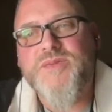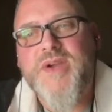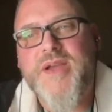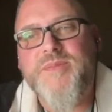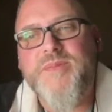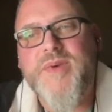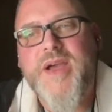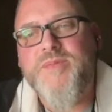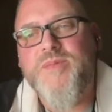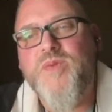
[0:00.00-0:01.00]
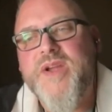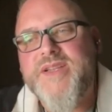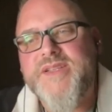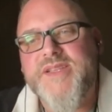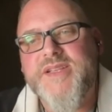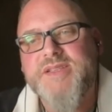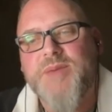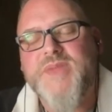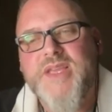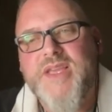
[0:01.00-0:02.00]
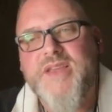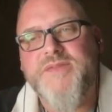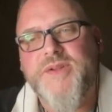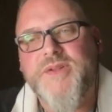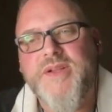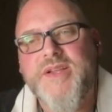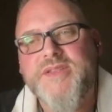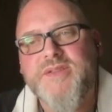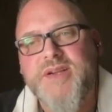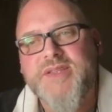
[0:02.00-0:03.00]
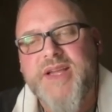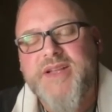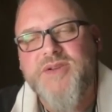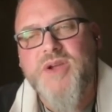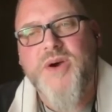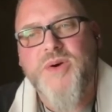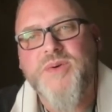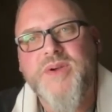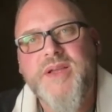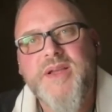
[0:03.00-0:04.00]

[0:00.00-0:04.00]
I'm witnessing something evil, as long as I know